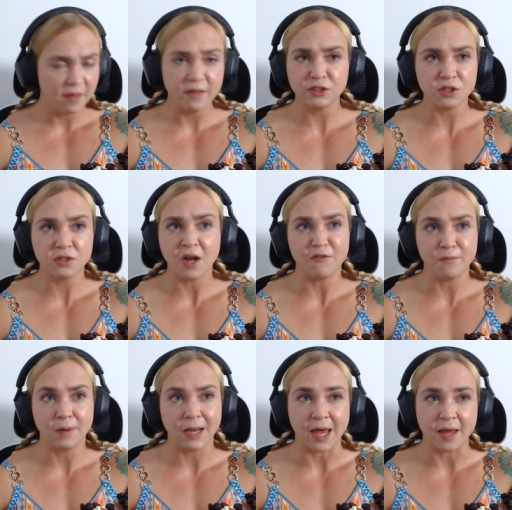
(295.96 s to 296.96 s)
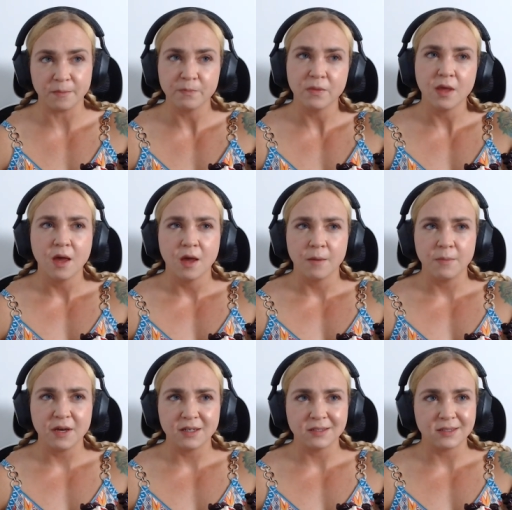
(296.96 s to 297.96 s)
that's just off plan
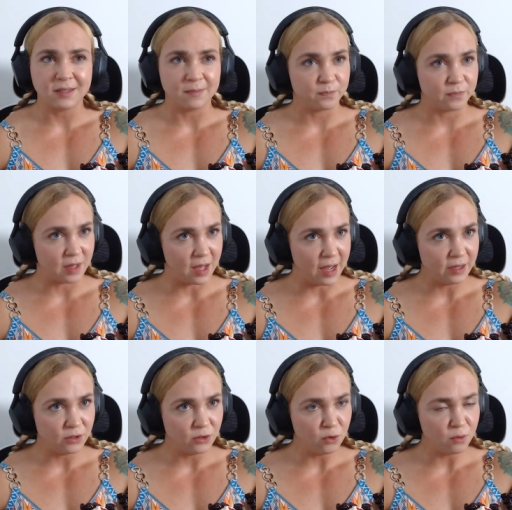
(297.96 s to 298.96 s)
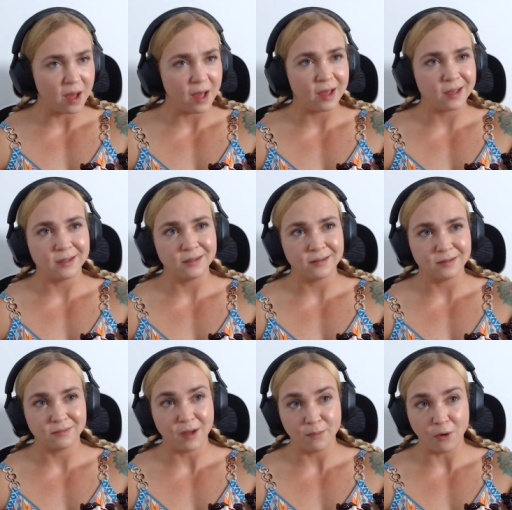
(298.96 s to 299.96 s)
because I do my
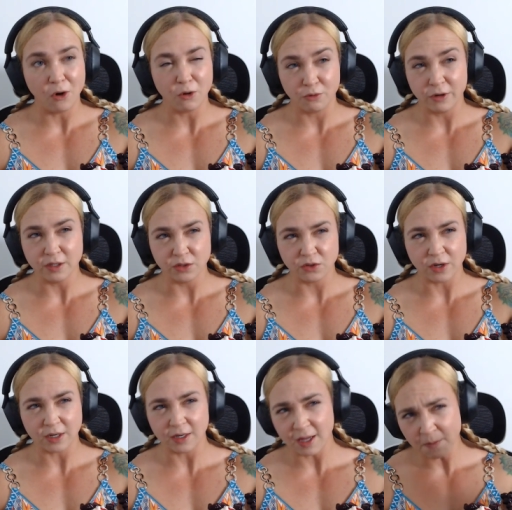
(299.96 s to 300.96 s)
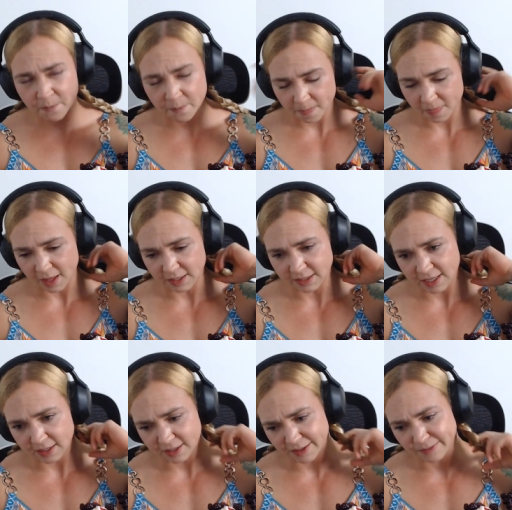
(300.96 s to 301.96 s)
bulk pretty strictly. I
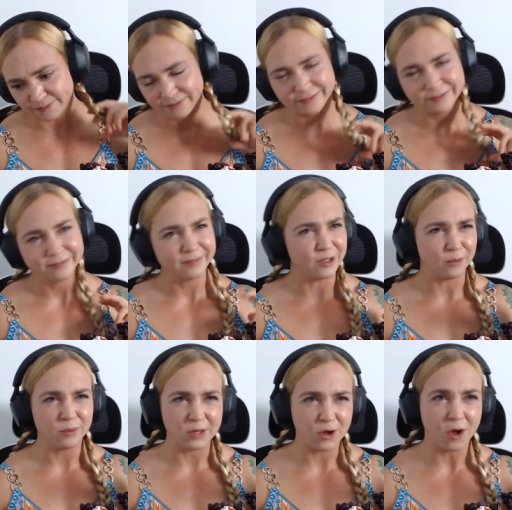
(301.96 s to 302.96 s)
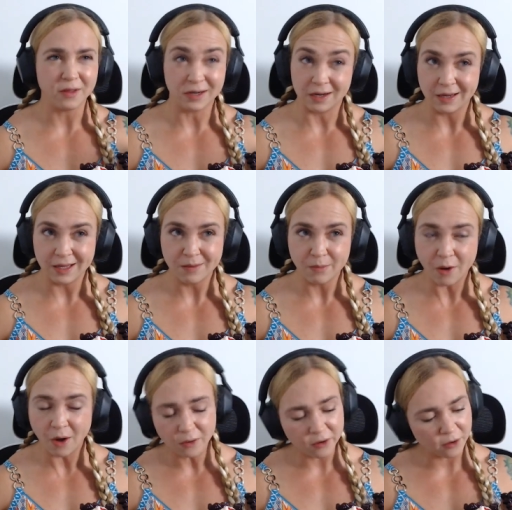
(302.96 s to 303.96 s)
tend to, we call it a clean
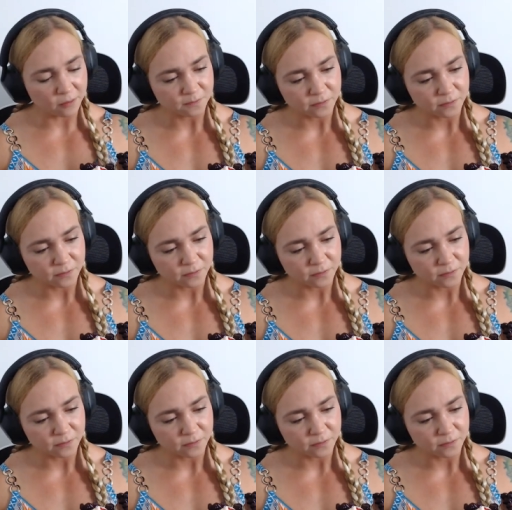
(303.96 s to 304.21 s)
bulk.